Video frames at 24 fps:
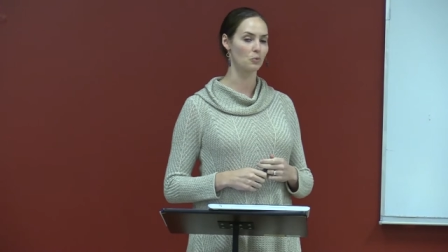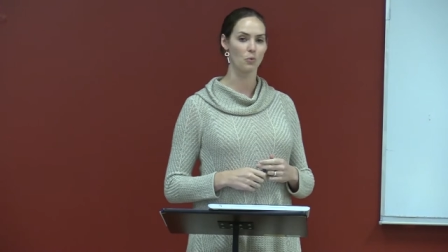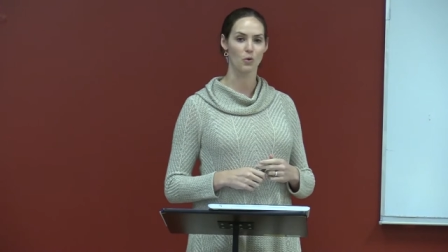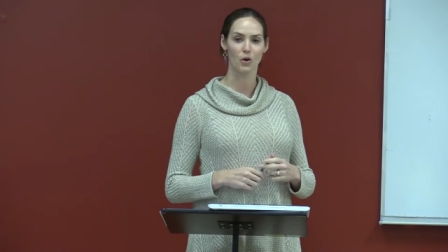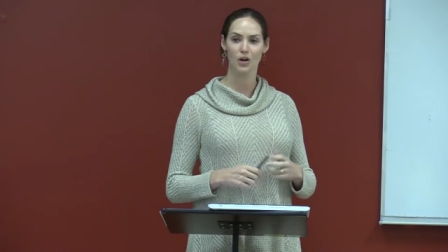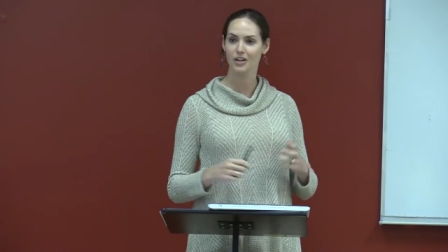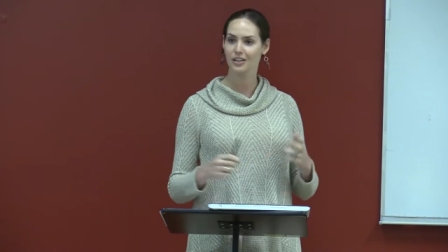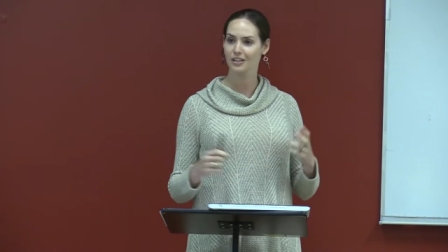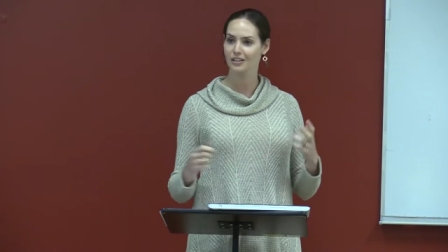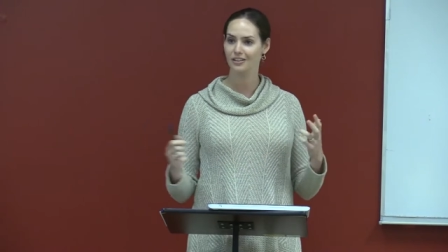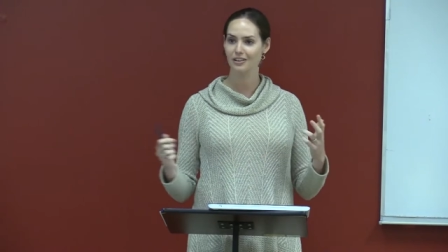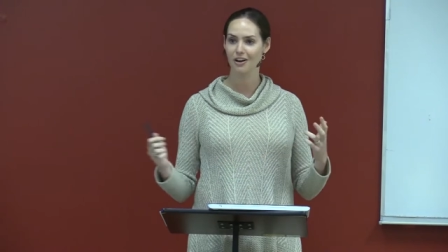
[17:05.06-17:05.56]

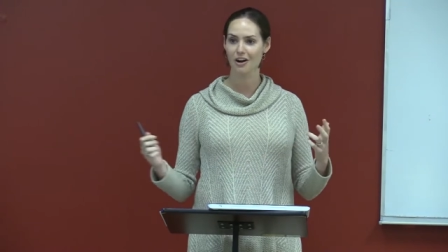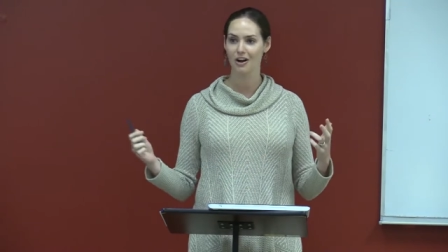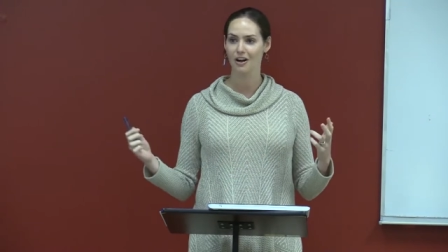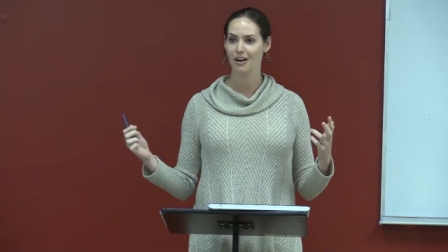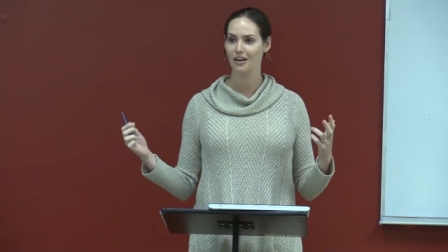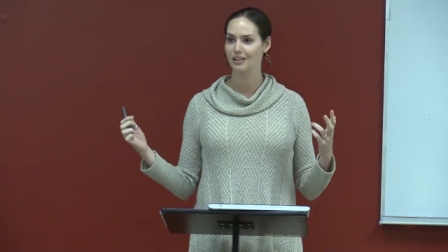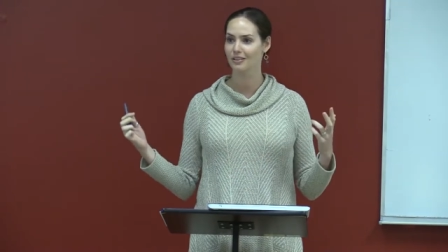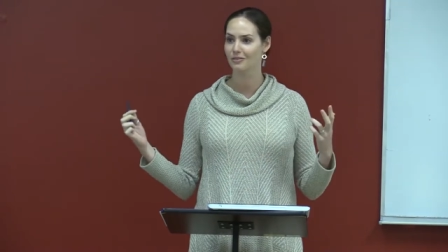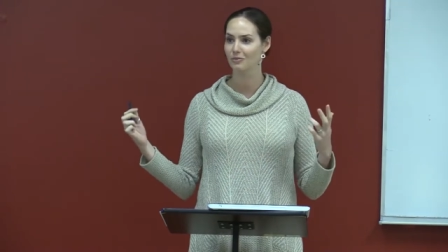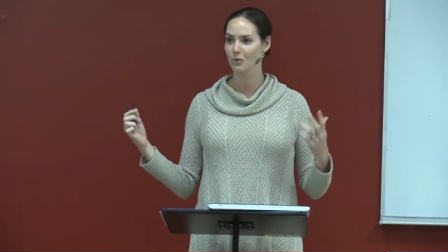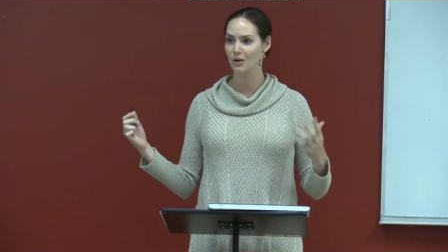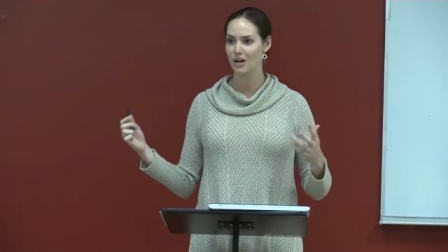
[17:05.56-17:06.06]
work
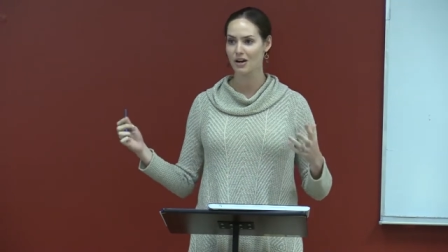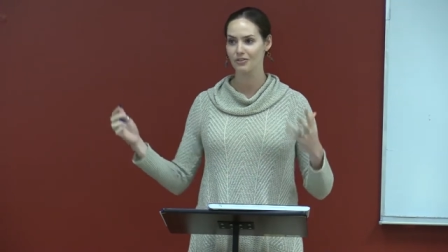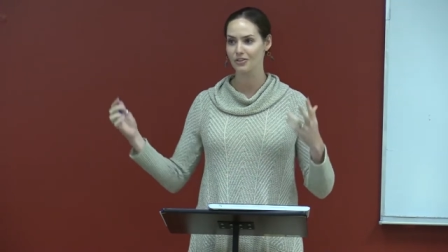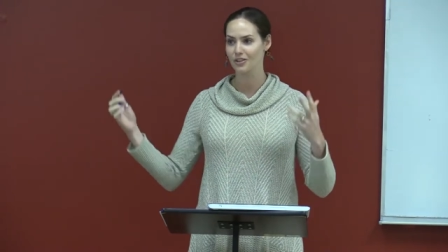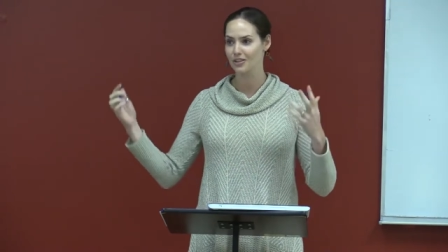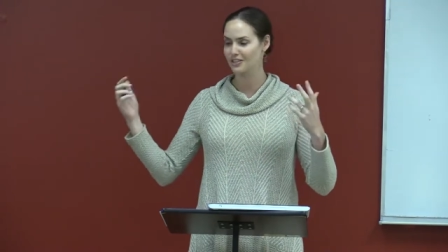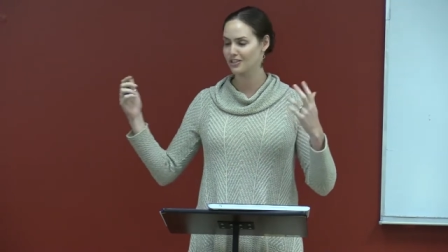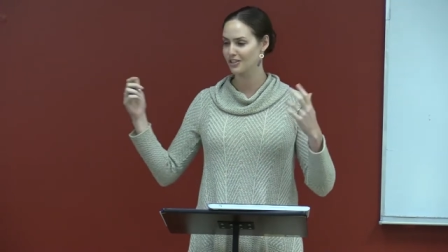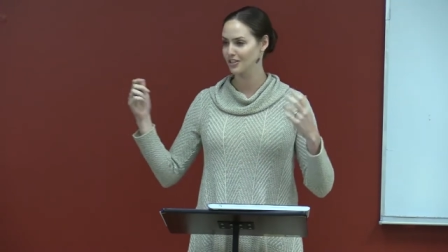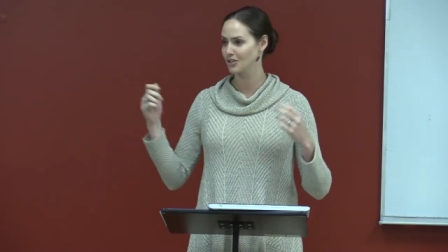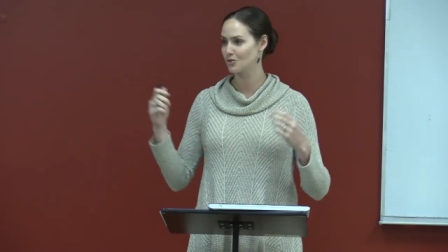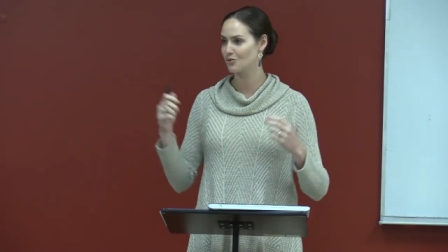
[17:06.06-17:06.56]
on whatever it
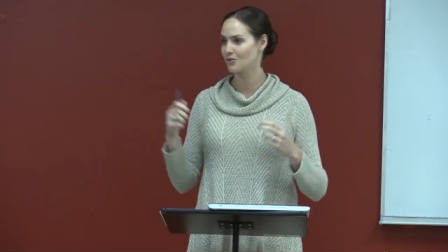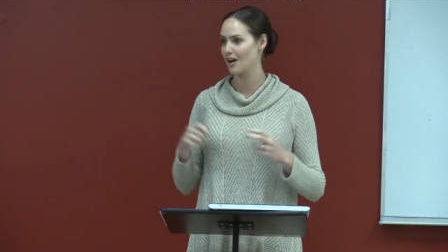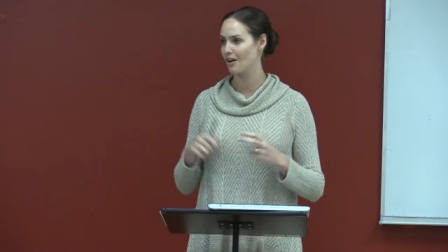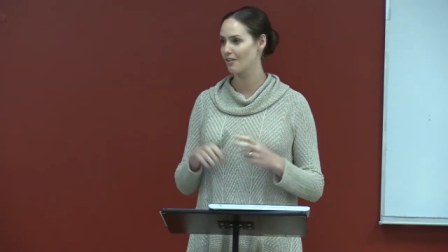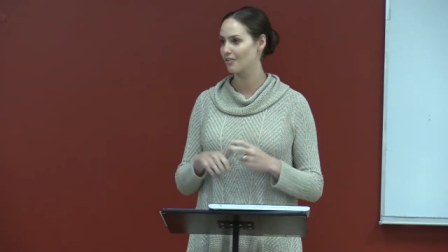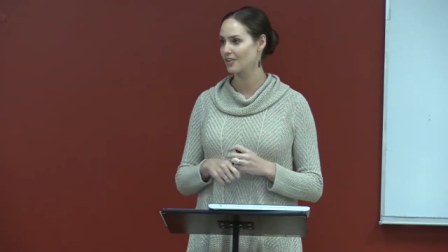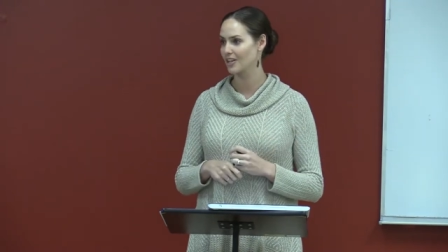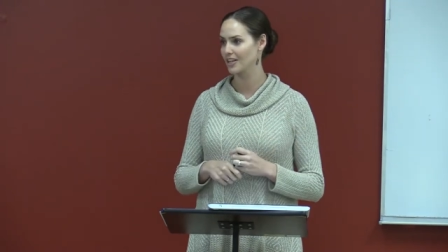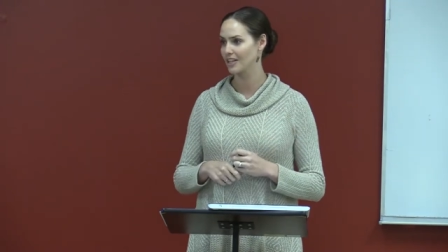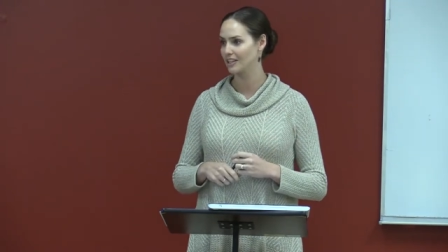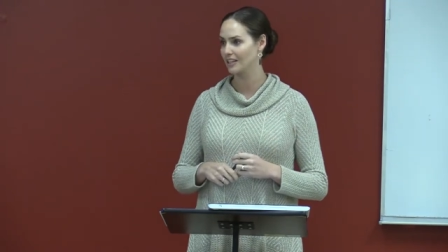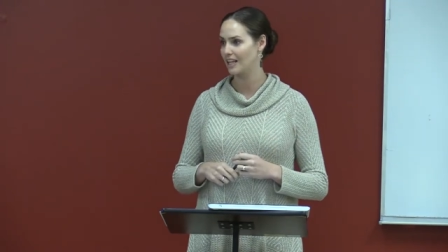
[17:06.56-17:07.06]
is that you
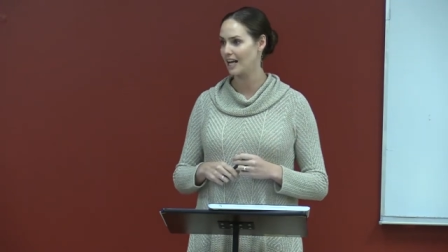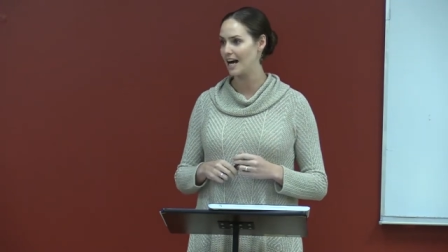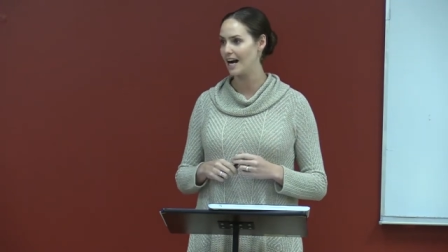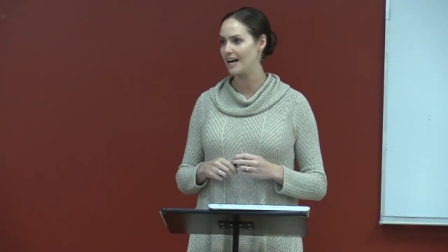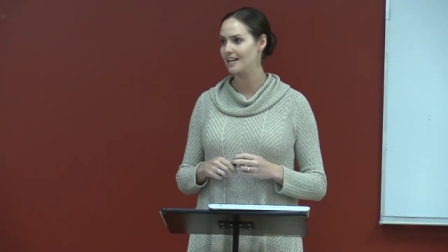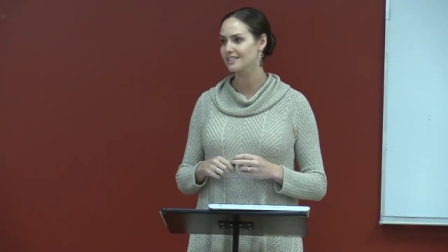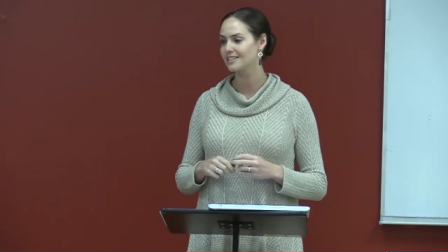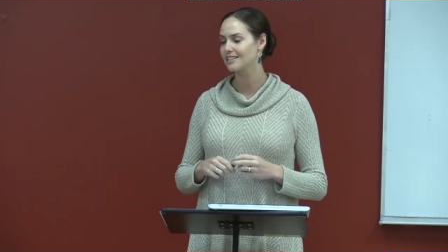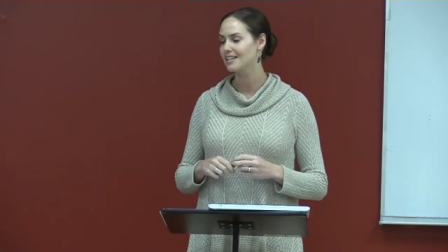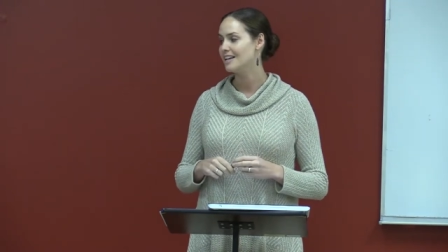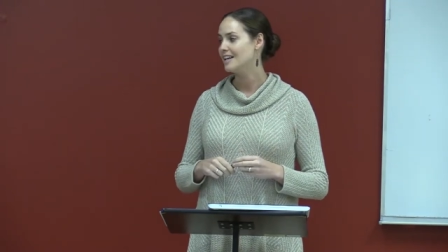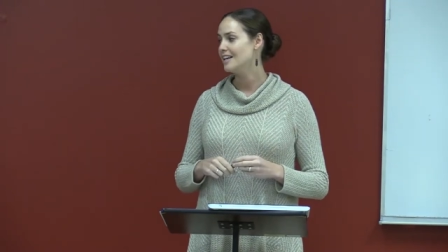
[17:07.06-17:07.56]
covered in
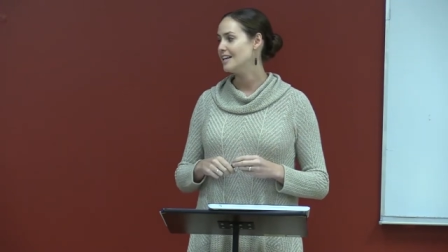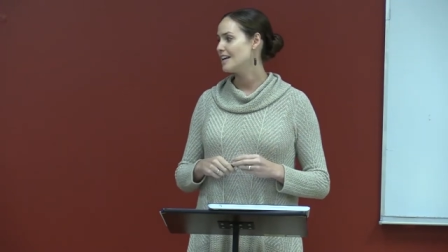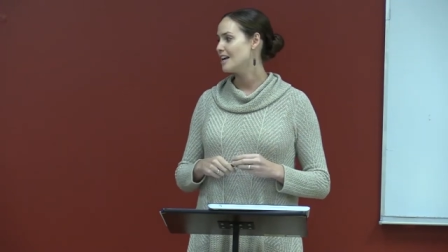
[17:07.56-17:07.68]
class,